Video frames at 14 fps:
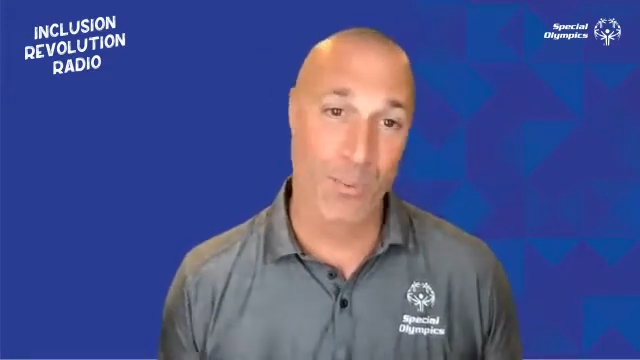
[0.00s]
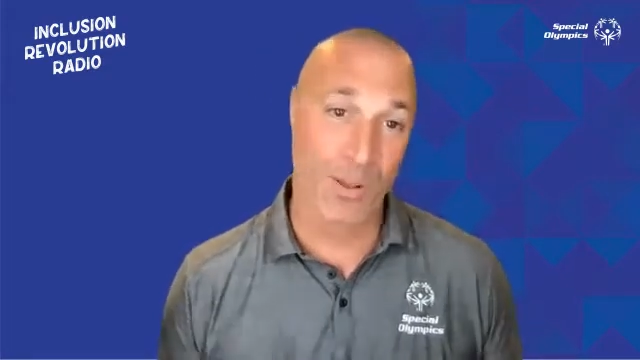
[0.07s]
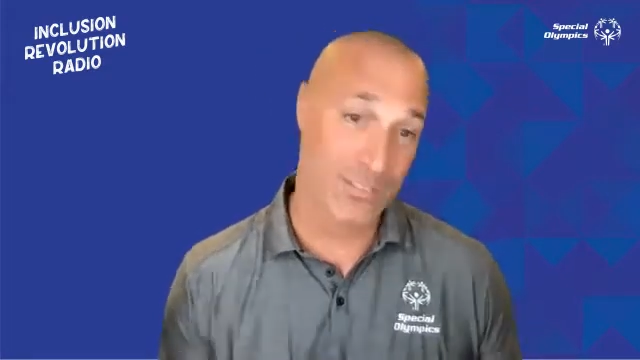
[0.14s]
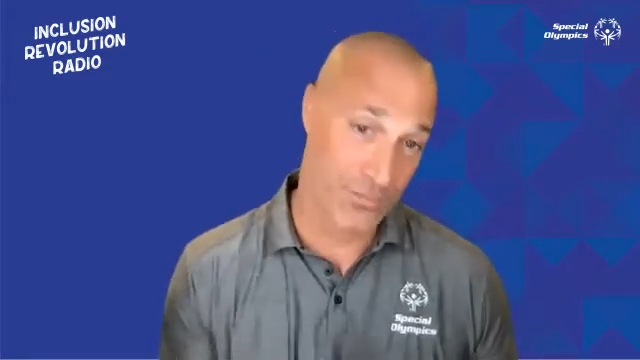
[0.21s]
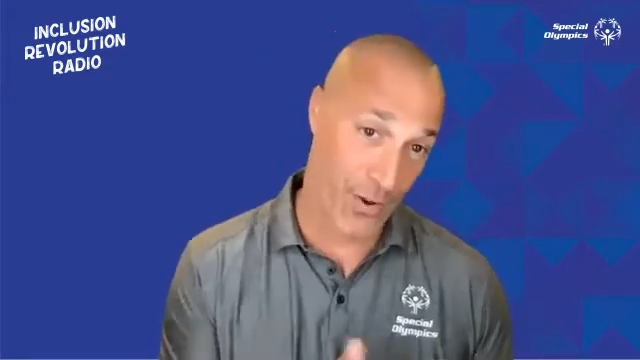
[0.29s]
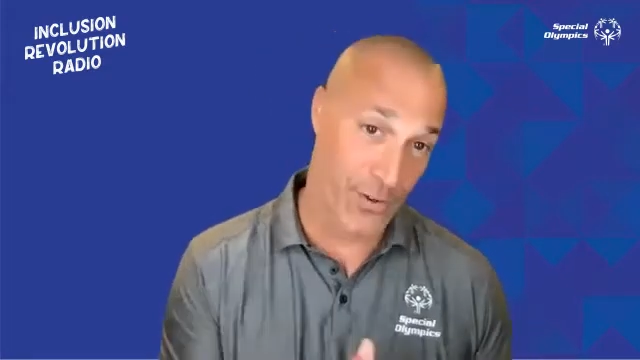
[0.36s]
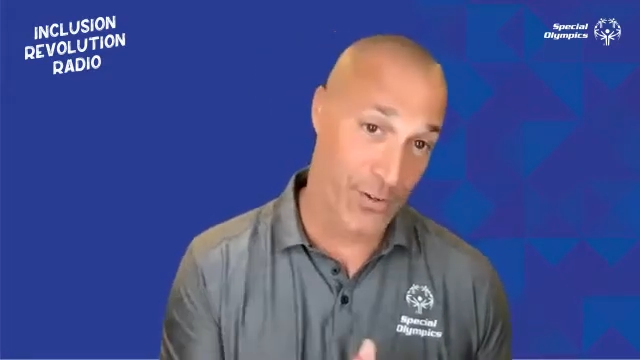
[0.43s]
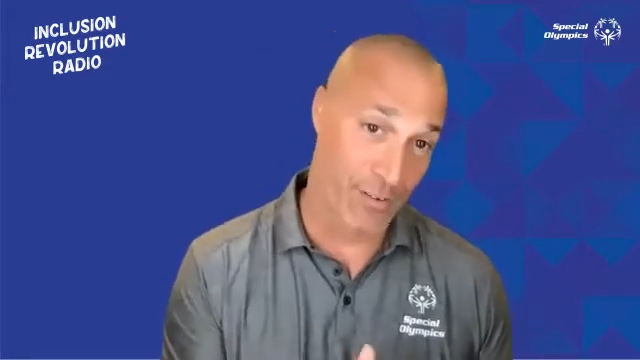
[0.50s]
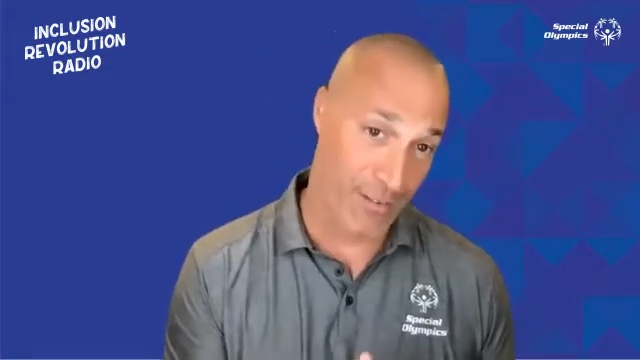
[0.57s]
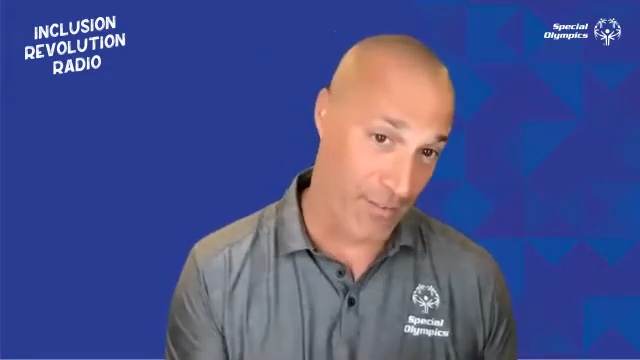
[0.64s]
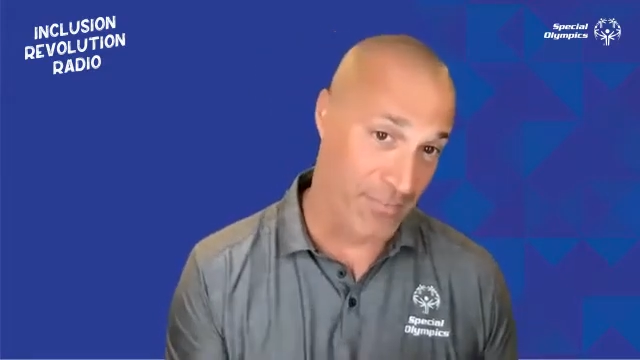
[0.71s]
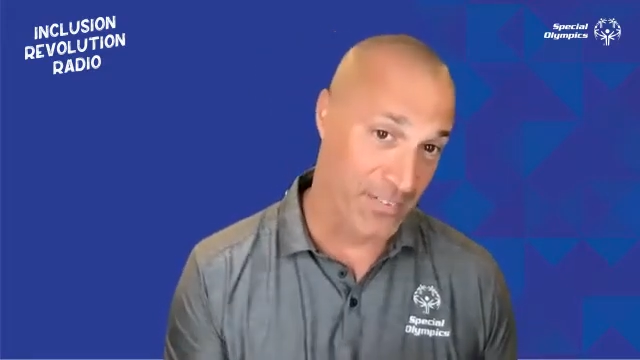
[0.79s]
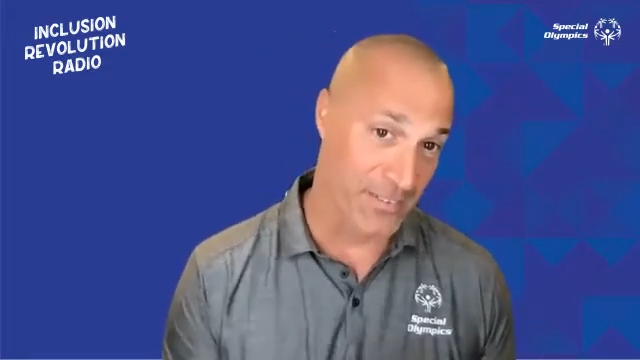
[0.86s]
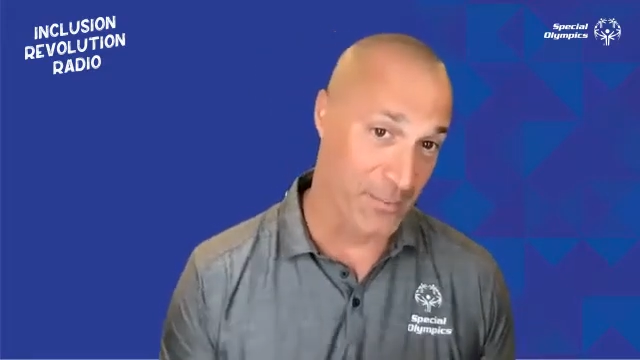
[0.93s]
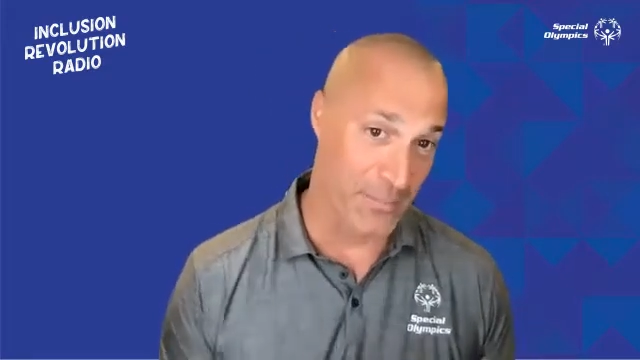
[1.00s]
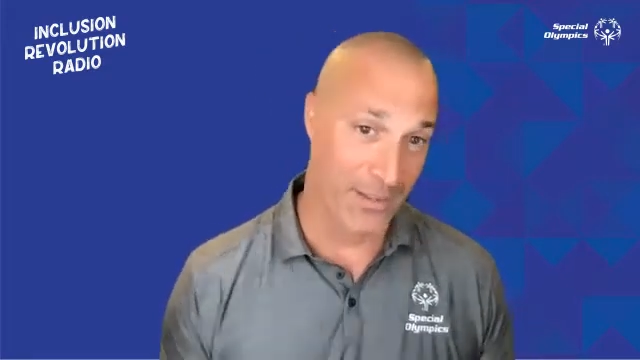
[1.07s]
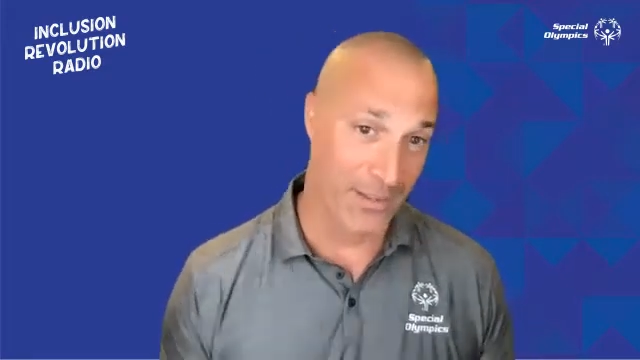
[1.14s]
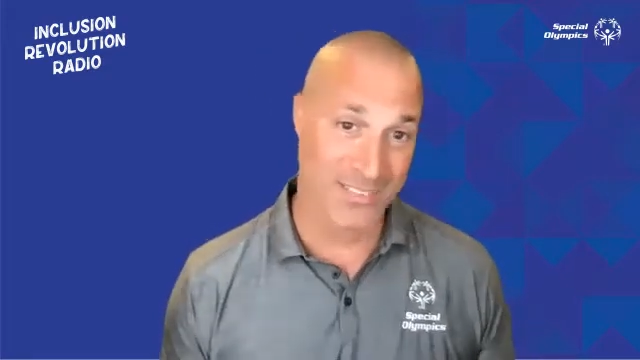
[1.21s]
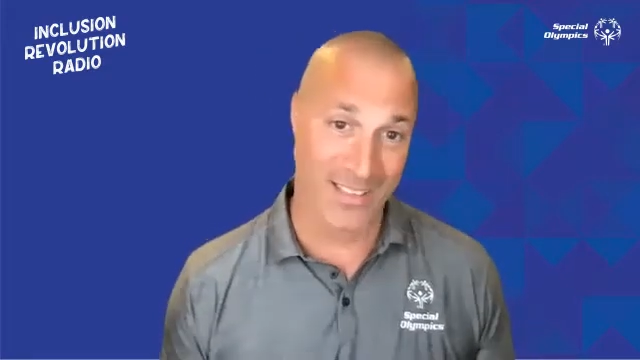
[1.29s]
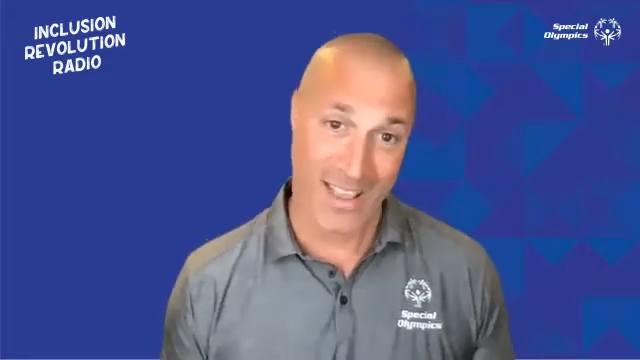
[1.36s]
whilst photographing them because